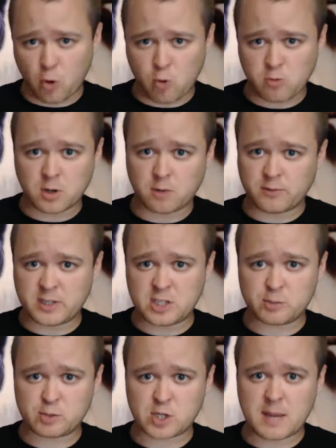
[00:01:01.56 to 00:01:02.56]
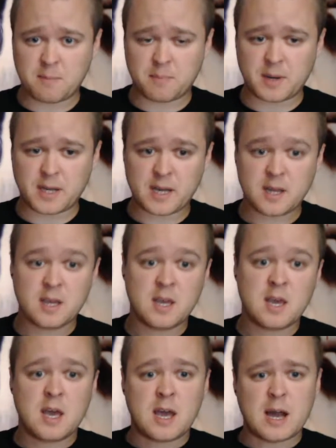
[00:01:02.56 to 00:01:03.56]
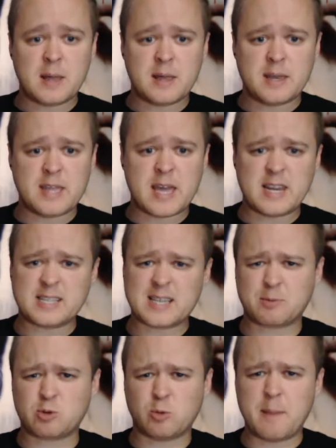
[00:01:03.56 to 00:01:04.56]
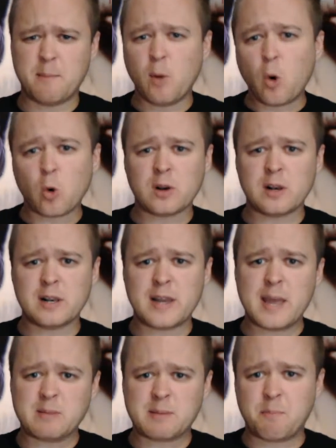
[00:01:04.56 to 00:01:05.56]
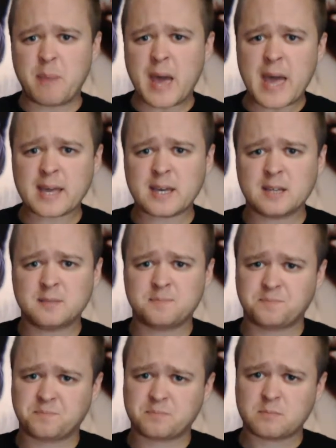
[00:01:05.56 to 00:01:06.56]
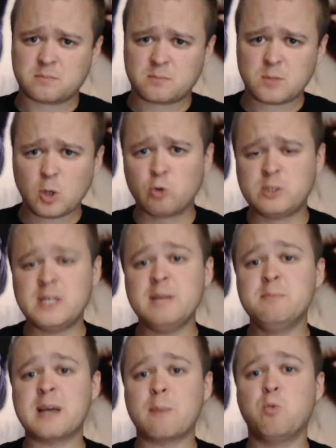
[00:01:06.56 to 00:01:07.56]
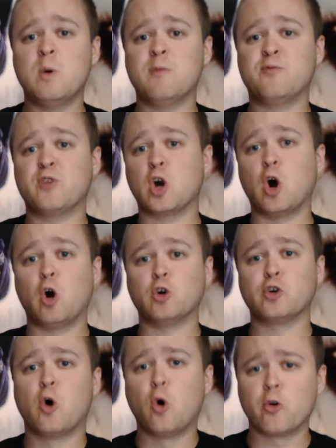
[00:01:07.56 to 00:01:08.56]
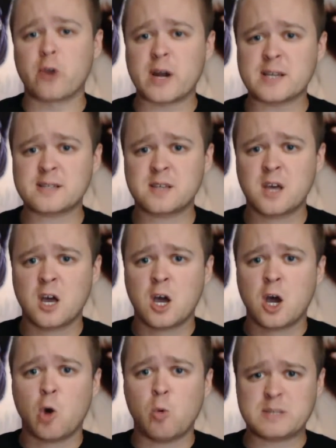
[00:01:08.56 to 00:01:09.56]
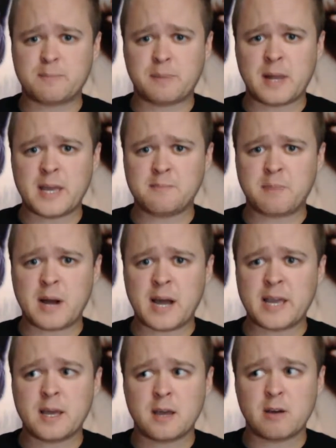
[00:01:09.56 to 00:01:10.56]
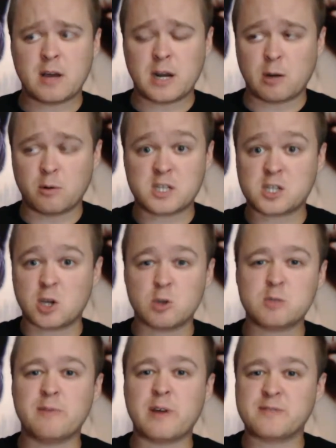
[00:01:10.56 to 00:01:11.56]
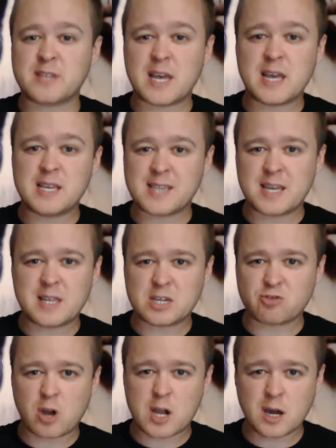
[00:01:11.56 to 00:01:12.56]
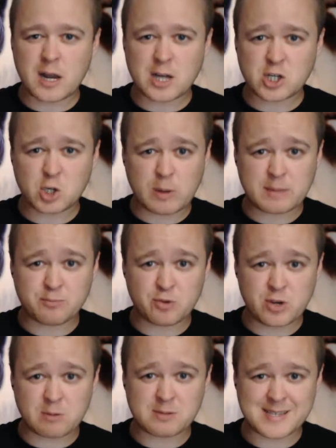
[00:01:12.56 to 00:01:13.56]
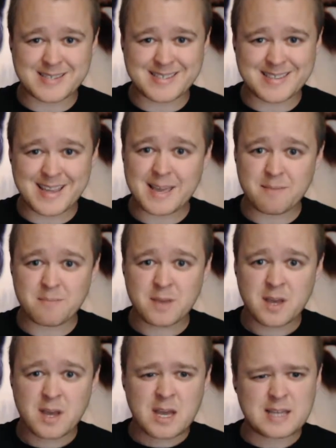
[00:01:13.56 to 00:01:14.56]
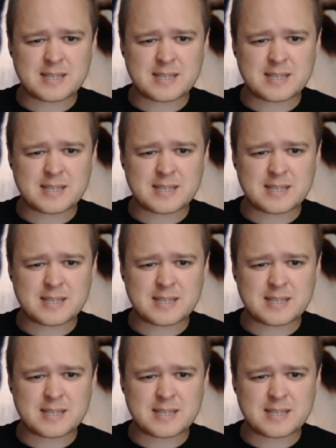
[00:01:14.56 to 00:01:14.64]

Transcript: the throne of the Egyptian Empire, and then it's up to a mortal named Beck, who teams up with the god Horus, who is played by, and excuse me if I say this wrong, I can't actually quite pronounce his name.